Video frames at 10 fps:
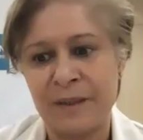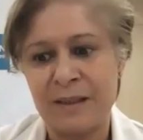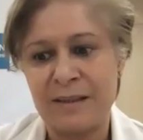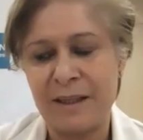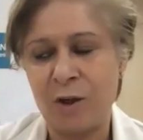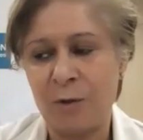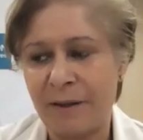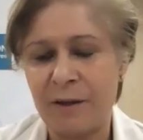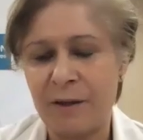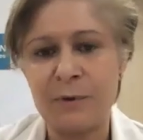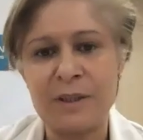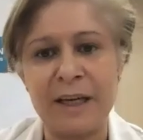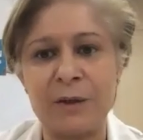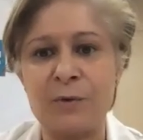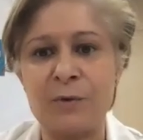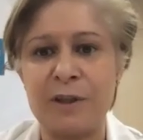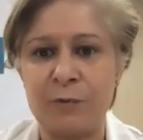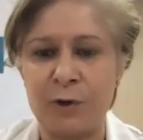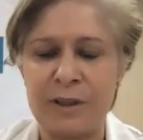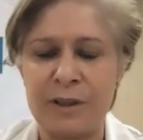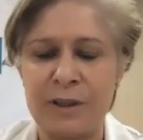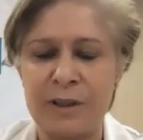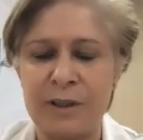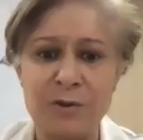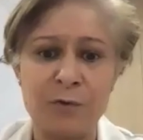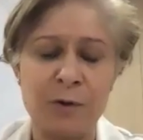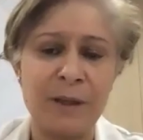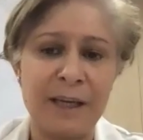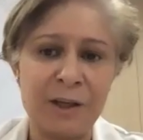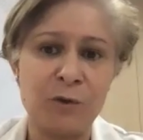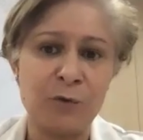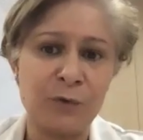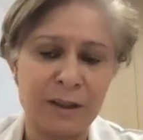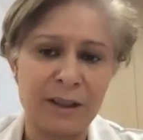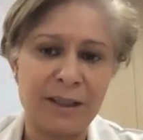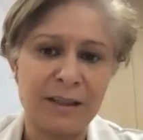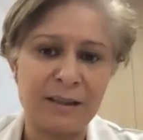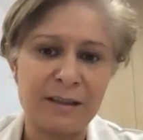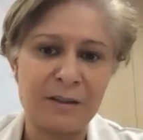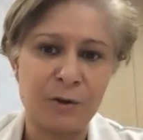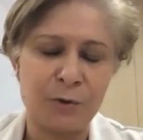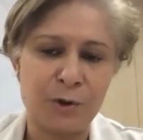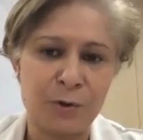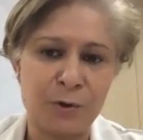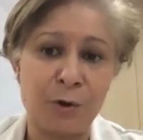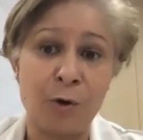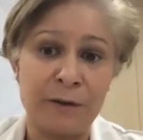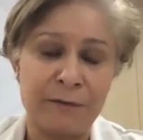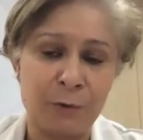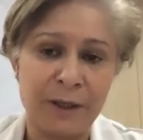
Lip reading: Say your mother was diagnosed at 40 years. So from the age of 30 years, you should, or if you